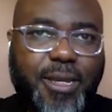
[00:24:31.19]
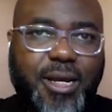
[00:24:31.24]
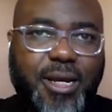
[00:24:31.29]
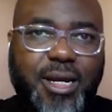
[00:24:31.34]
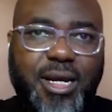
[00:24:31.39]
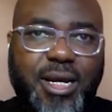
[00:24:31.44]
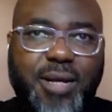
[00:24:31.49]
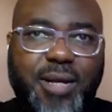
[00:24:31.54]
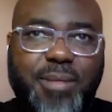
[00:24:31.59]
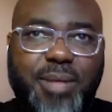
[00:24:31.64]

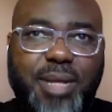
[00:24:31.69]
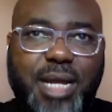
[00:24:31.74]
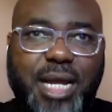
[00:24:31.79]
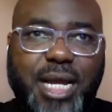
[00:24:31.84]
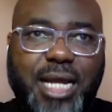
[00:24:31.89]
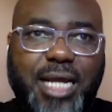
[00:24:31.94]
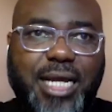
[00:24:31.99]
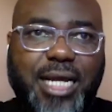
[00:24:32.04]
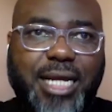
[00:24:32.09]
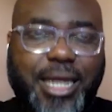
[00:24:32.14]
Um,
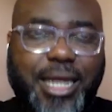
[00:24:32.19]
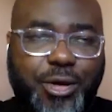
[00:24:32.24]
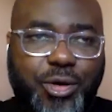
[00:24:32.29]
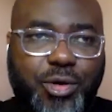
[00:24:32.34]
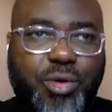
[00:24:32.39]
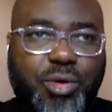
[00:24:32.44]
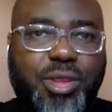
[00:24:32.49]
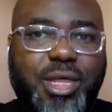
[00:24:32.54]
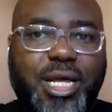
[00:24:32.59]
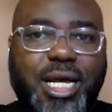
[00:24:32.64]
and I
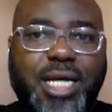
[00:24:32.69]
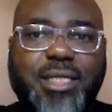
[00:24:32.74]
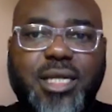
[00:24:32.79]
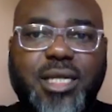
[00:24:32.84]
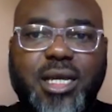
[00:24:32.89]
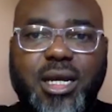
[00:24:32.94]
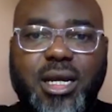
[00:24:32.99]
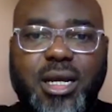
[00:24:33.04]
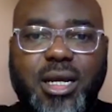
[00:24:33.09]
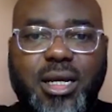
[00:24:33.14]
know
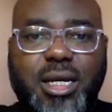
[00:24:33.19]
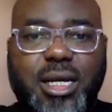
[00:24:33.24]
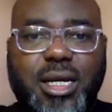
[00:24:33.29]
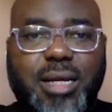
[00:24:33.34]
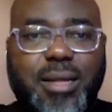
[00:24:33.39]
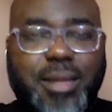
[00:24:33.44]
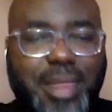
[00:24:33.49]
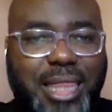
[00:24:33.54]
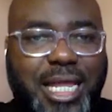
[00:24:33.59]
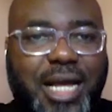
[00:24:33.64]
that
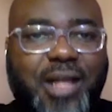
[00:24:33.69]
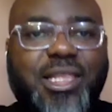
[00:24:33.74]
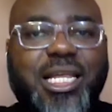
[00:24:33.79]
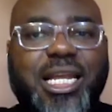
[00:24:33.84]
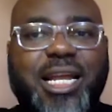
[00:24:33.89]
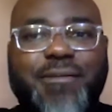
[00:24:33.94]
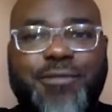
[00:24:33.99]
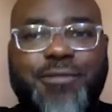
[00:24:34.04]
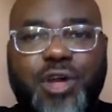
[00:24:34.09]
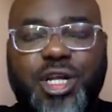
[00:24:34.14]
now
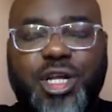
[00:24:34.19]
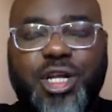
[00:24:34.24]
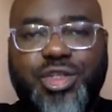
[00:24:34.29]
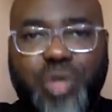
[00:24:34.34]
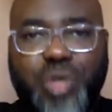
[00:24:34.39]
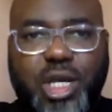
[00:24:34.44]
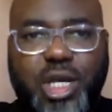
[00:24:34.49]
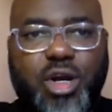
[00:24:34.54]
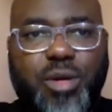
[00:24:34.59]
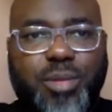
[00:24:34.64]
that I've got
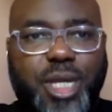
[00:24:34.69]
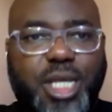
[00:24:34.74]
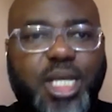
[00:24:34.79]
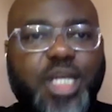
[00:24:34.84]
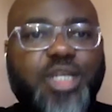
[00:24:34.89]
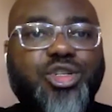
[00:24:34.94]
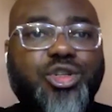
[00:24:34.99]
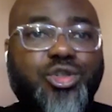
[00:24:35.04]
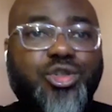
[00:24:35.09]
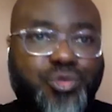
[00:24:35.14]
into a
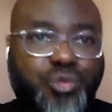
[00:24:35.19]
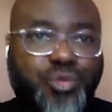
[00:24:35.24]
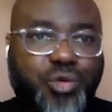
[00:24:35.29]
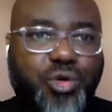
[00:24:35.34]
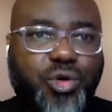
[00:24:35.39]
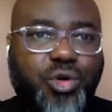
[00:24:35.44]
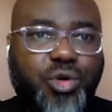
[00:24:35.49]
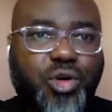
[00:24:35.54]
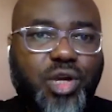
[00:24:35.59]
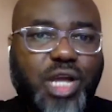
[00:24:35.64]
communications
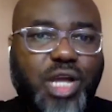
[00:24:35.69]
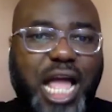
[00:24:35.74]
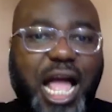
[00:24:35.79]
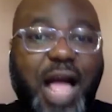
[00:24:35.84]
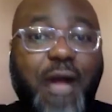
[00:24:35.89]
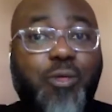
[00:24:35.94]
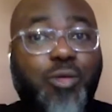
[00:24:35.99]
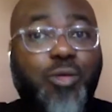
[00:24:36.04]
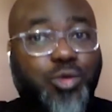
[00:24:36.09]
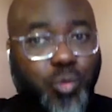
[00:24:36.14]
role,
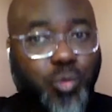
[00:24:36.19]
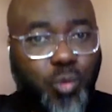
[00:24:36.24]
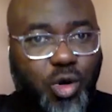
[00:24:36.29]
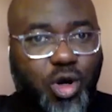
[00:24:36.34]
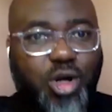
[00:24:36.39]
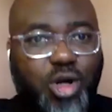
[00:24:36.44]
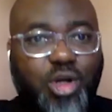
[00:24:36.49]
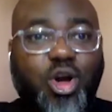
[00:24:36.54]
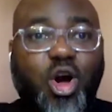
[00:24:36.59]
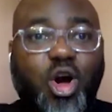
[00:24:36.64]
I would
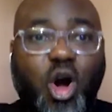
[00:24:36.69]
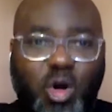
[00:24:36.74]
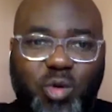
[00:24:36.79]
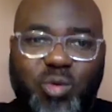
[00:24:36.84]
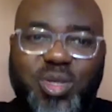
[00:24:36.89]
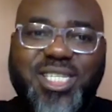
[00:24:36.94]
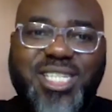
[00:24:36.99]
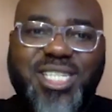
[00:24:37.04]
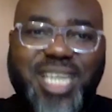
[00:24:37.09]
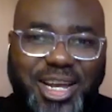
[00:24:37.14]
want
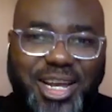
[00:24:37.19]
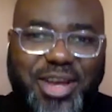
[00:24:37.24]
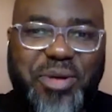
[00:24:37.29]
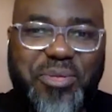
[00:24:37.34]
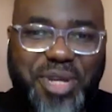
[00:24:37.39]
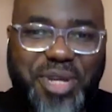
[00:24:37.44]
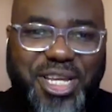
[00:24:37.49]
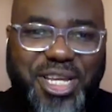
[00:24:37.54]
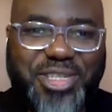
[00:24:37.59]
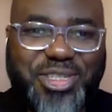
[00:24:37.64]
always get a
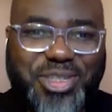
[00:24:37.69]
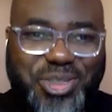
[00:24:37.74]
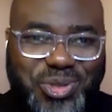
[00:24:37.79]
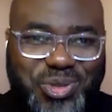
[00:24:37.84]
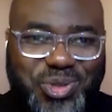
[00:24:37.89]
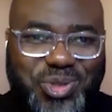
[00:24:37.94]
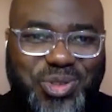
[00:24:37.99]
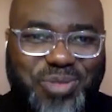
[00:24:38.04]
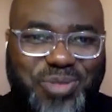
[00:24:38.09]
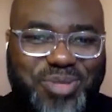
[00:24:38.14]

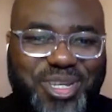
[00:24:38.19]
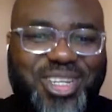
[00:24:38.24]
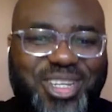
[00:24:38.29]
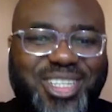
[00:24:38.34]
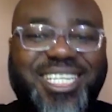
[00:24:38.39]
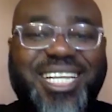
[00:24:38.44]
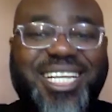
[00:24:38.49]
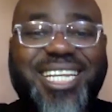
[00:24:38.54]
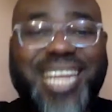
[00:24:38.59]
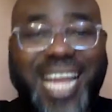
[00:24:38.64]
communications role
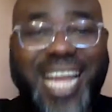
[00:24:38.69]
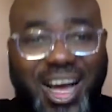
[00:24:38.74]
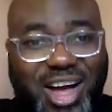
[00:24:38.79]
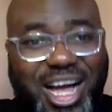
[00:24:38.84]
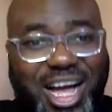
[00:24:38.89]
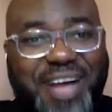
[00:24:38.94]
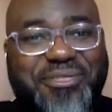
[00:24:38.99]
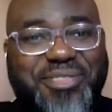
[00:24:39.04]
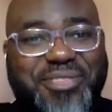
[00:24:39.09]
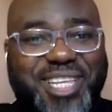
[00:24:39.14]
because I
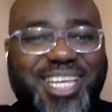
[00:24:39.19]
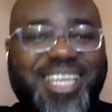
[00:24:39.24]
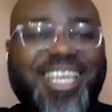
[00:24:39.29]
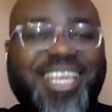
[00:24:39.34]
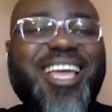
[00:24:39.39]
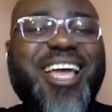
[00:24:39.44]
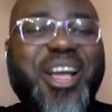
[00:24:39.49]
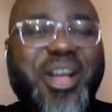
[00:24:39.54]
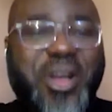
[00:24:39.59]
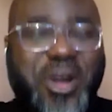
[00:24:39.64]
now have
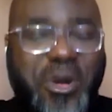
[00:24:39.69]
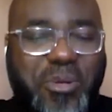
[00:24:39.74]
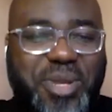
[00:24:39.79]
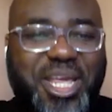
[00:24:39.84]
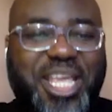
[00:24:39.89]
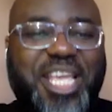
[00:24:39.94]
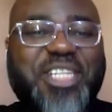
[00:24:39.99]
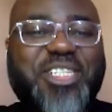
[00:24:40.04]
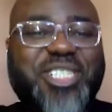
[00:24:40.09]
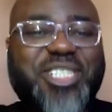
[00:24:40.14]
the
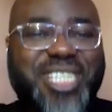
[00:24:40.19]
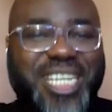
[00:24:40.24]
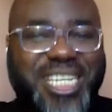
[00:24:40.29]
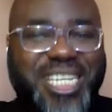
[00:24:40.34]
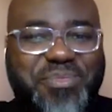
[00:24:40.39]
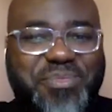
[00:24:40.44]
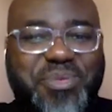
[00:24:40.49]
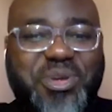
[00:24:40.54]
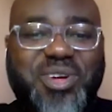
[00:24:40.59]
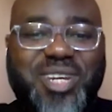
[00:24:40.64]
communications
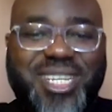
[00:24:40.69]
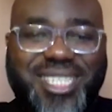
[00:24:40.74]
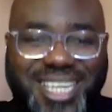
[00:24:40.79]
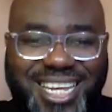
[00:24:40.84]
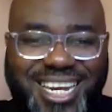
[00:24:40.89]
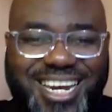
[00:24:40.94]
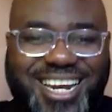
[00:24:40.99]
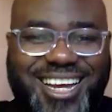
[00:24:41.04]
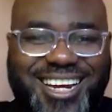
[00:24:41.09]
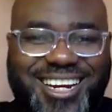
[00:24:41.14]
experience
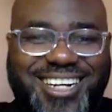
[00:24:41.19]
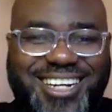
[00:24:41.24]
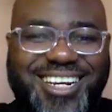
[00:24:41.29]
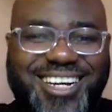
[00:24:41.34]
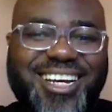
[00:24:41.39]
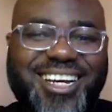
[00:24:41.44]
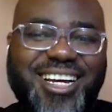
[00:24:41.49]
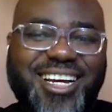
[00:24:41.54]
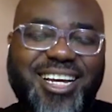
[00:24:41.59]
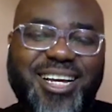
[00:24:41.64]
in
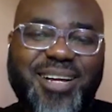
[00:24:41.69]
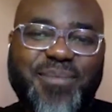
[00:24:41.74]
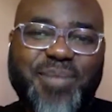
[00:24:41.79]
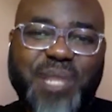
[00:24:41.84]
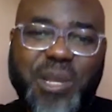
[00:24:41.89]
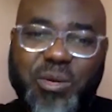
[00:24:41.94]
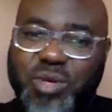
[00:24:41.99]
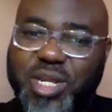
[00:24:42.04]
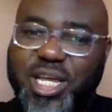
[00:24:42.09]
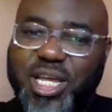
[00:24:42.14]
Canada
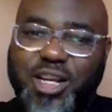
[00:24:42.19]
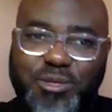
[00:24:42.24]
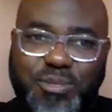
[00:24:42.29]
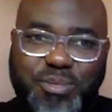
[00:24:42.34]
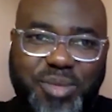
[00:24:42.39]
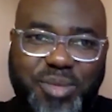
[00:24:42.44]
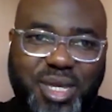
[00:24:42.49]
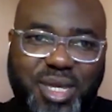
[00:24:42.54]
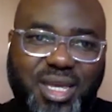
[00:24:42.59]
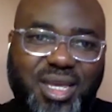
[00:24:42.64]
um, that would
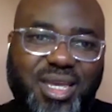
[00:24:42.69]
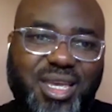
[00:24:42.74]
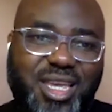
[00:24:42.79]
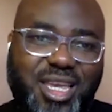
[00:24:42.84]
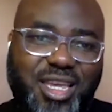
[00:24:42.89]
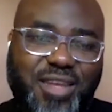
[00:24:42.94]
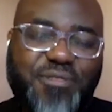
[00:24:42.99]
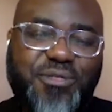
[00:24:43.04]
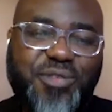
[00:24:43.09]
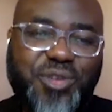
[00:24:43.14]
help me
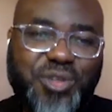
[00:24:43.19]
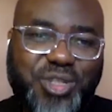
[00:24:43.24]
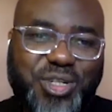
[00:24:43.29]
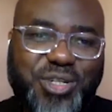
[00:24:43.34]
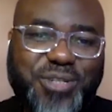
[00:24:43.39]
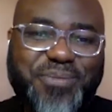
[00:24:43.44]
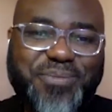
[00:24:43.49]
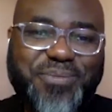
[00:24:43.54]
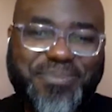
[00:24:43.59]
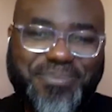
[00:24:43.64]
in
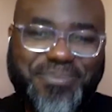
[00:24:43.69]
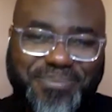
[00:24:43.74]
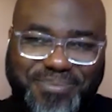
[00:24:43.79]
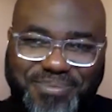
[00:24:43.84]
future.